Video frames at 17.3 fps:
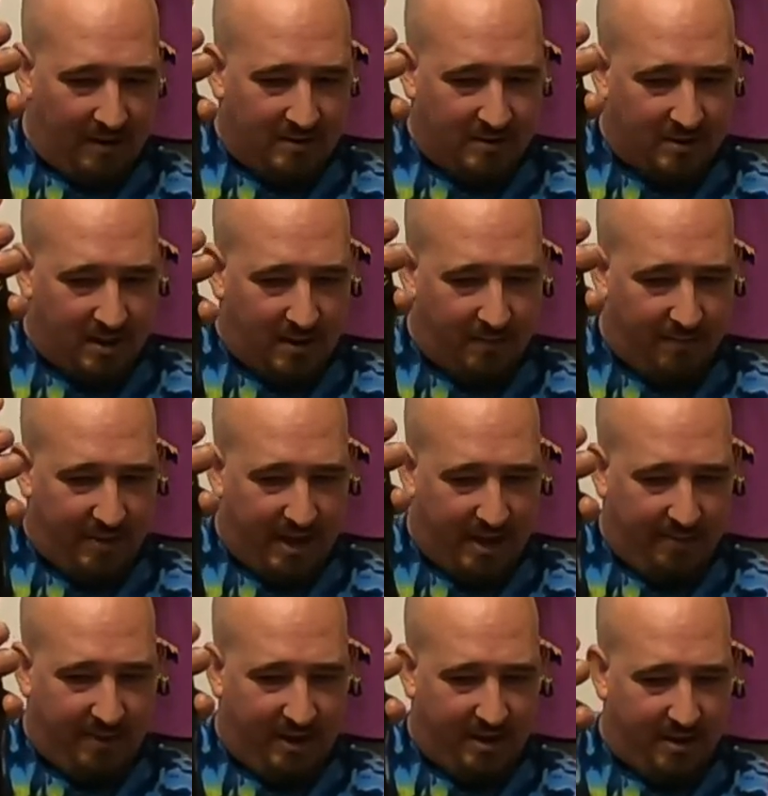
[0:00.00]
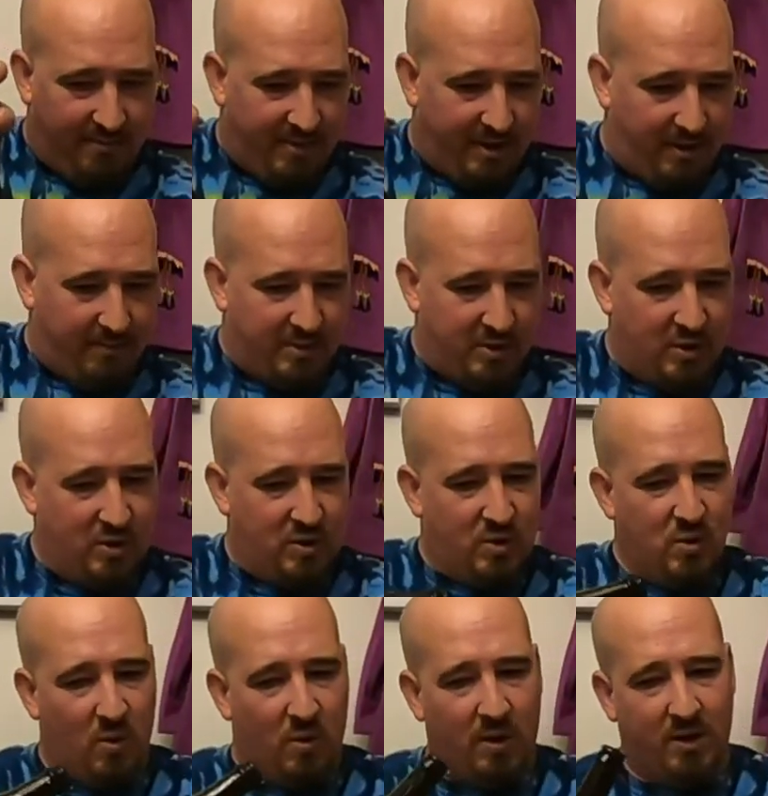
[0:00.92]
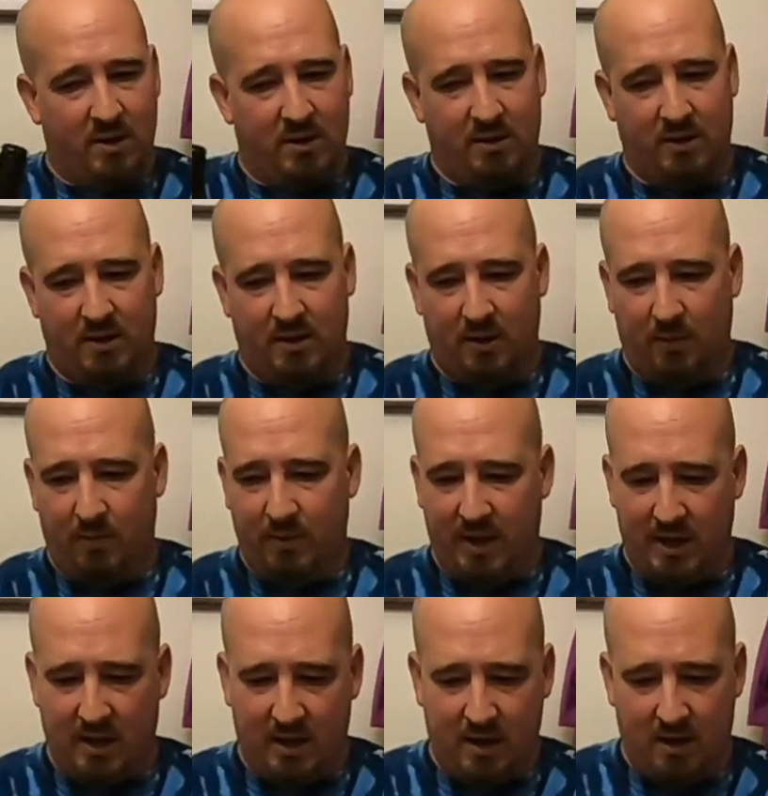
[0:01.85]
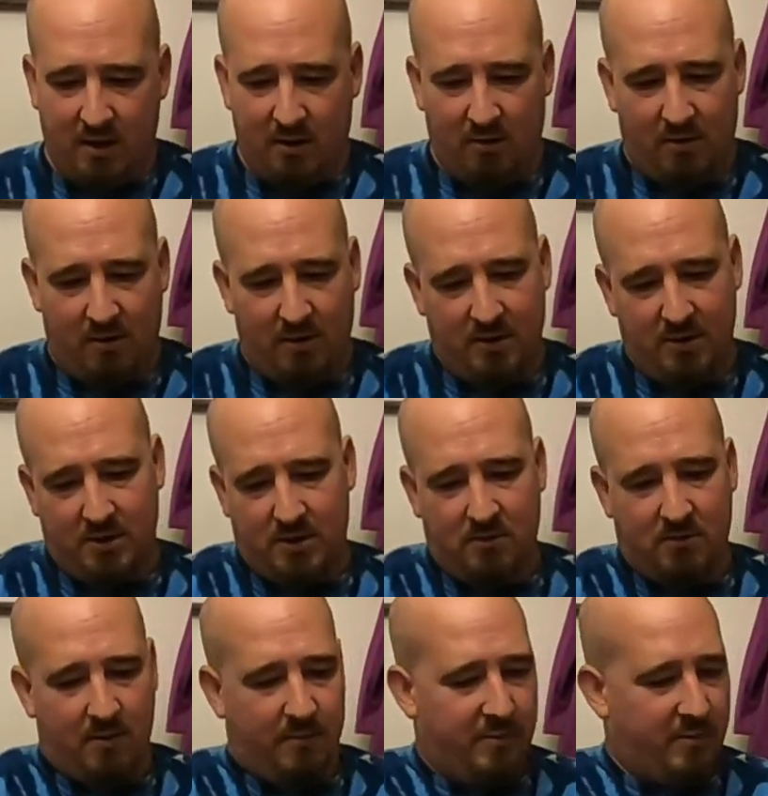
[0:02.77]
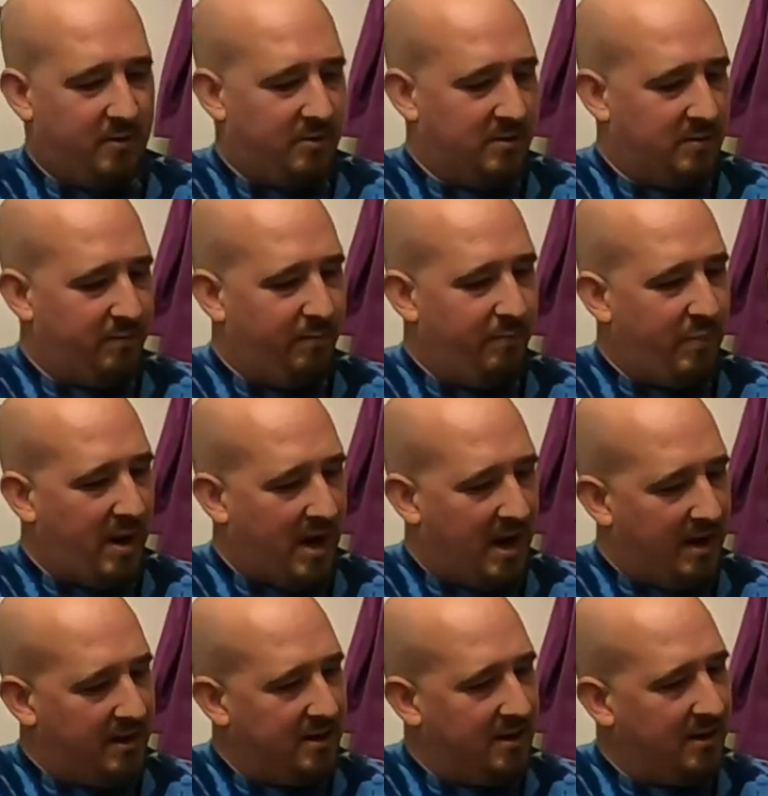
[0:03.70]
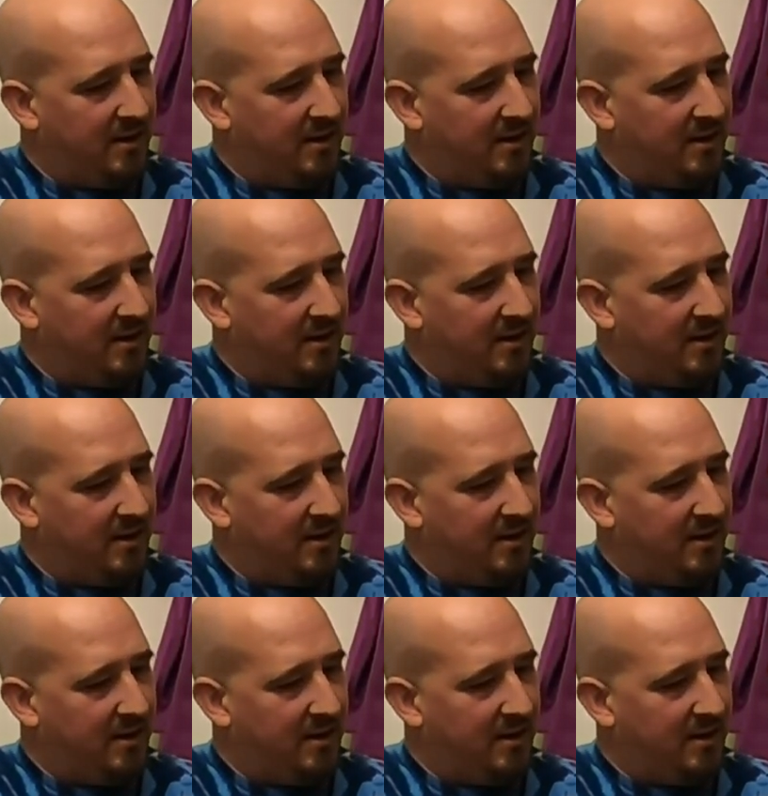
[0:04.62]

So I may be coming up short a little bit here on descriptors, but